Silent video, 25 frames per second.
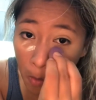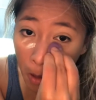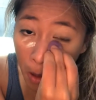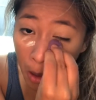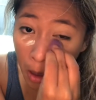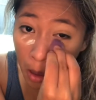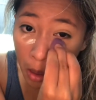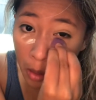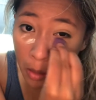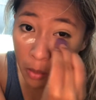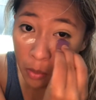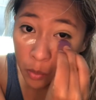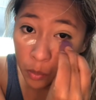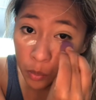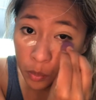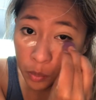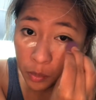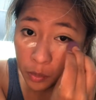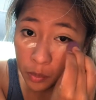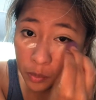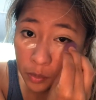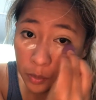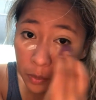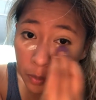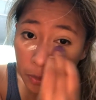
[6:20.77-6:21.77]

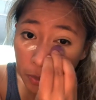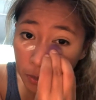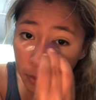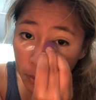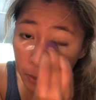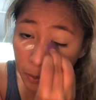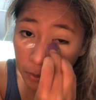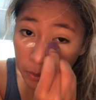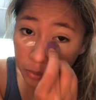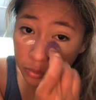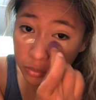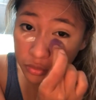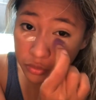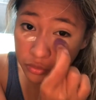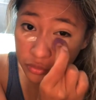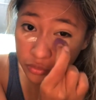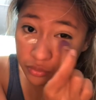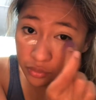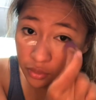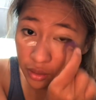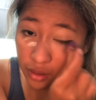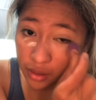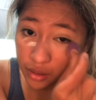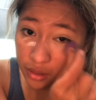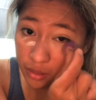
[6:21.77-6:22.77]
and
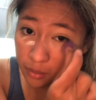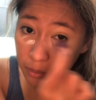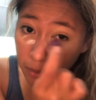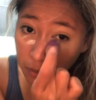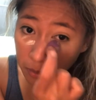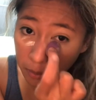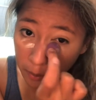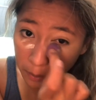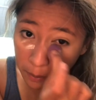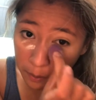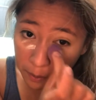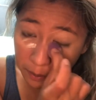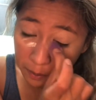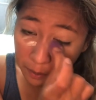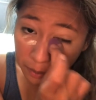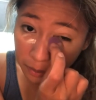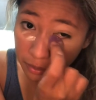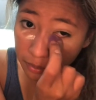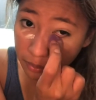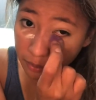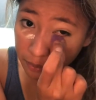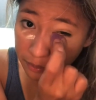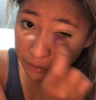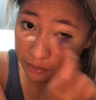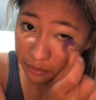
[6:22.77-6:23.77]
try and
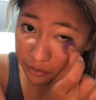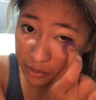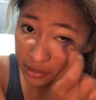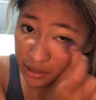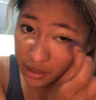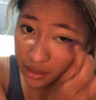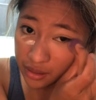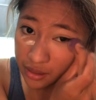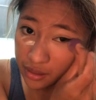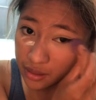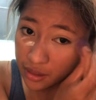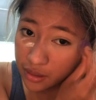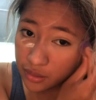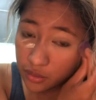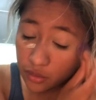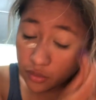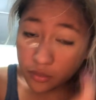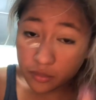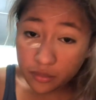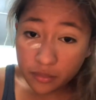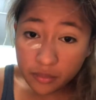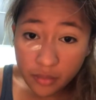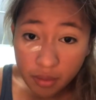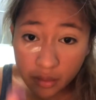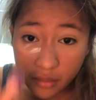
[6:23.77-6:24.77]
bake. I've
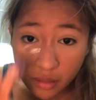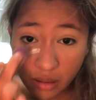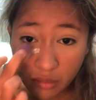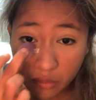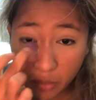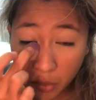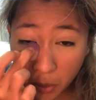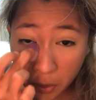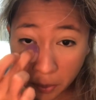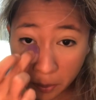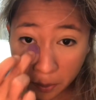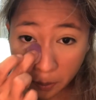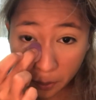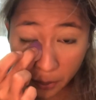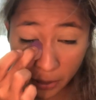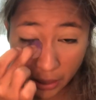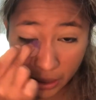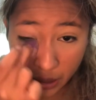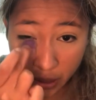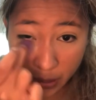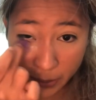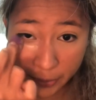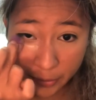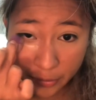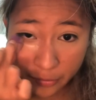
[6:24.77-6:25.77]
never
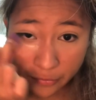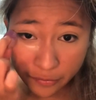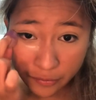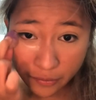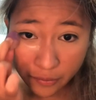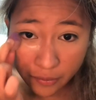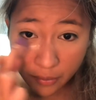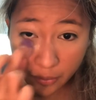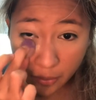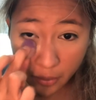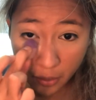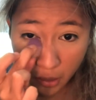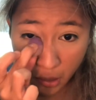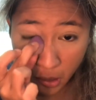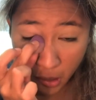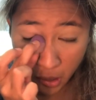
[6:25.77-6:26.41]
baked before.